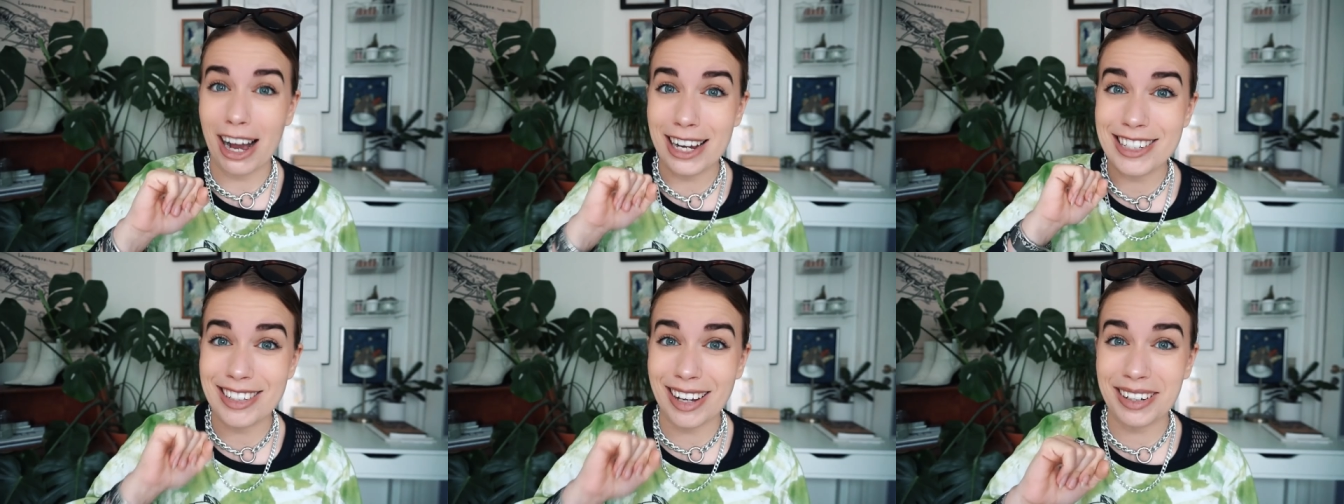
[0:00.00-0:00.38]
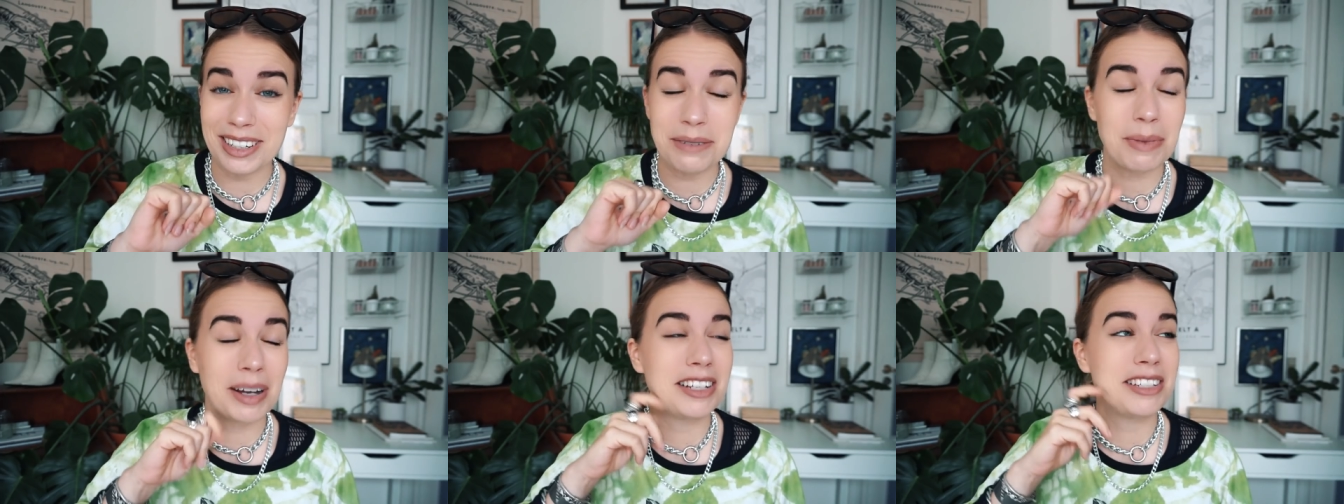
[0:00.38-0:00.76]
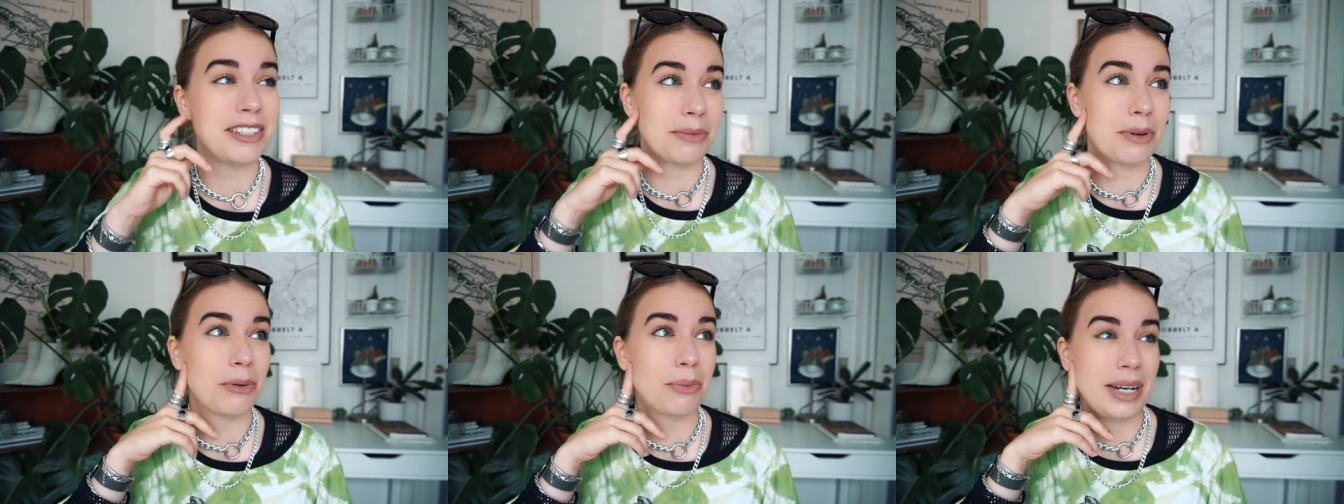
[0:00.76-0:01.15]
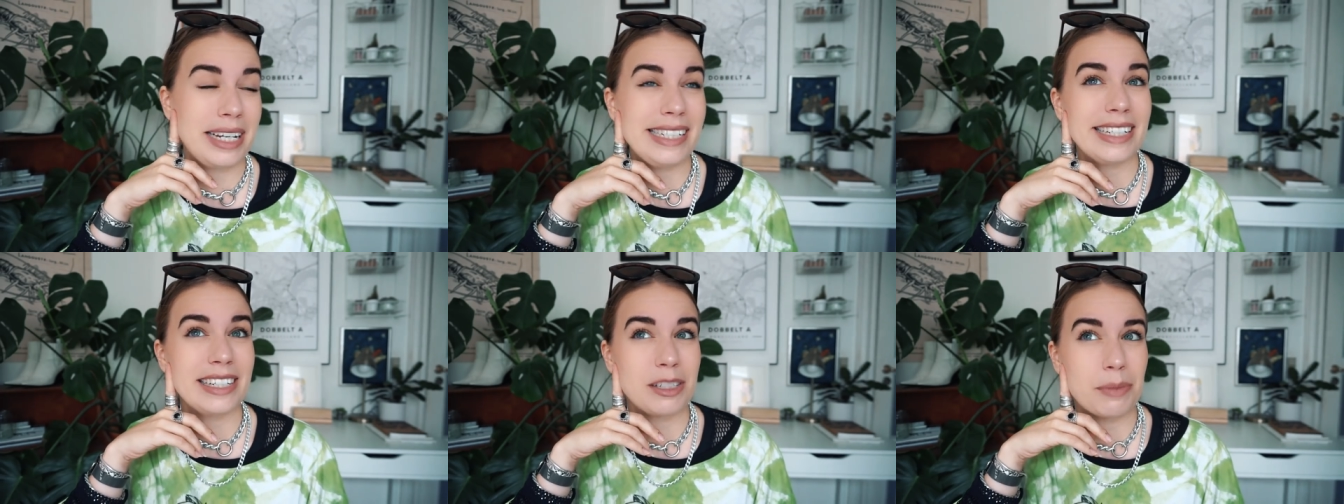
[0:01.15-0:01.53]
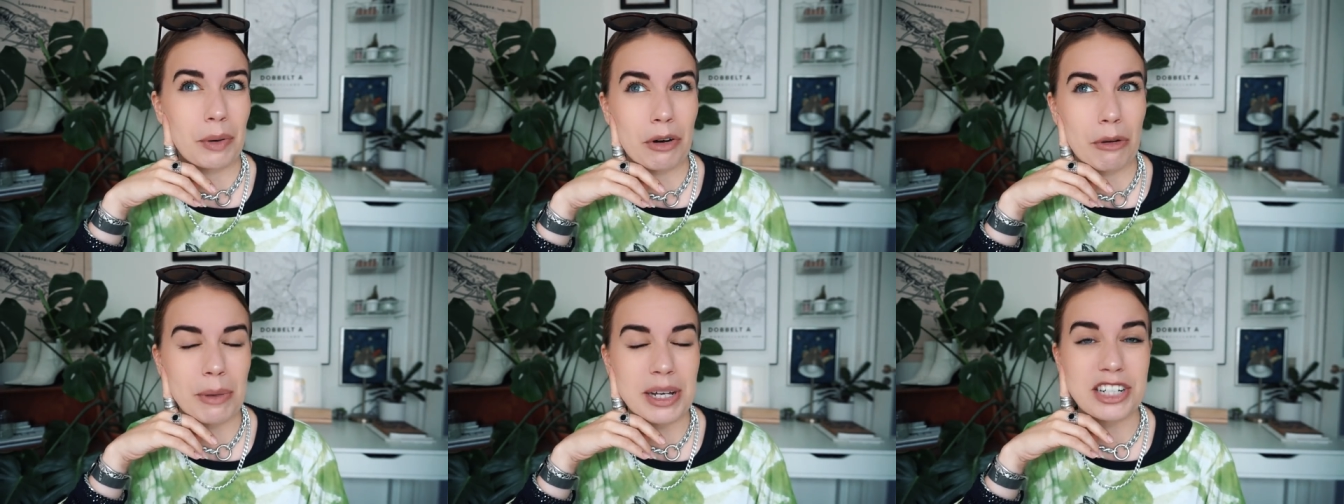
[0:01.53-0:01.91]
I started my zero waste
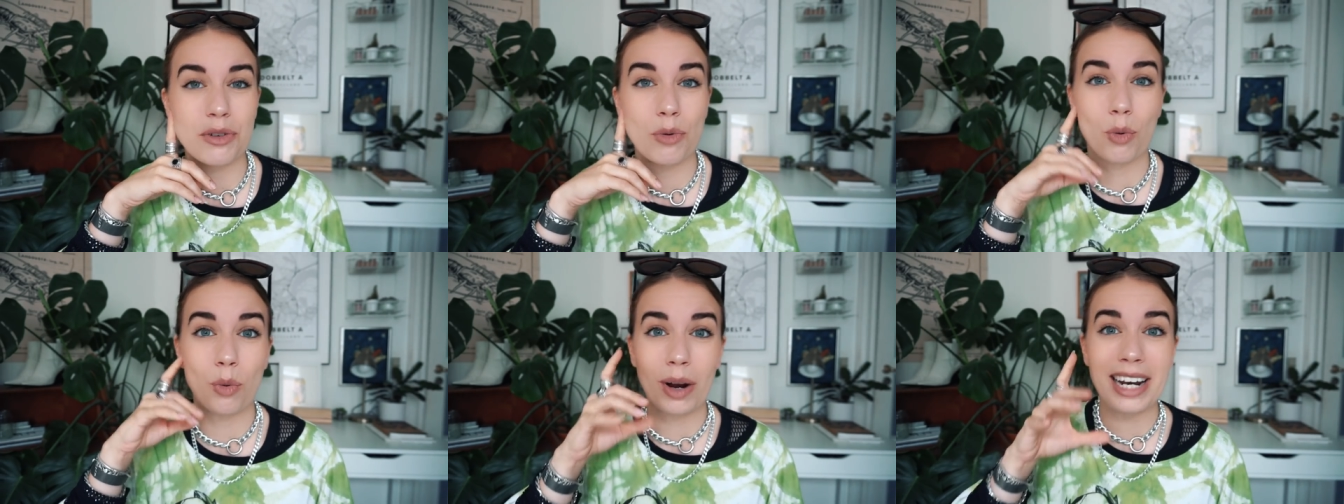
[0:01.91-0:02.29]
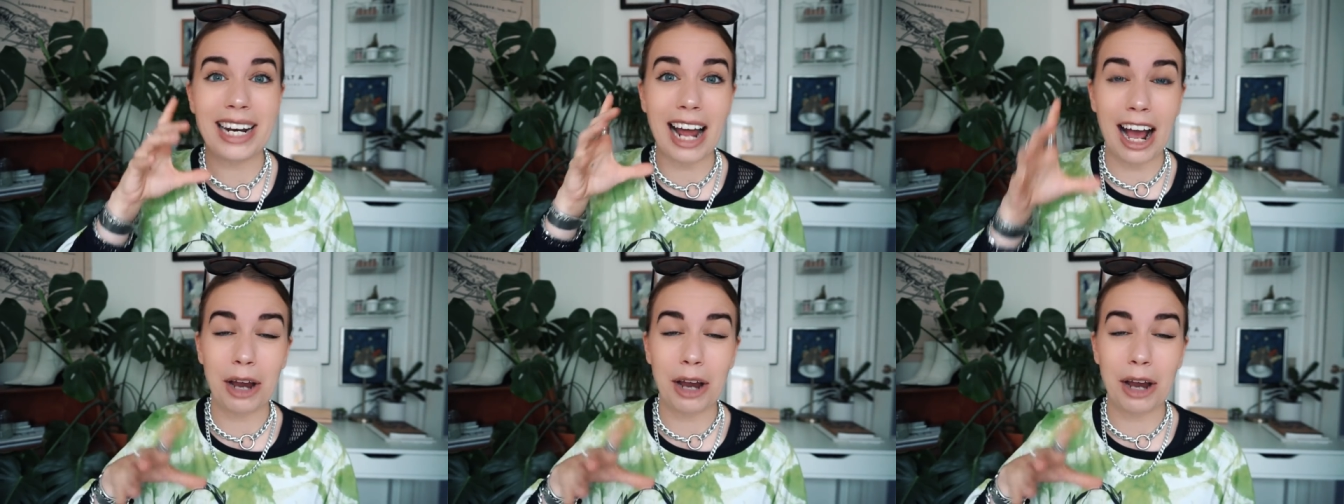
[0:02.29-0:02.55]
experiment when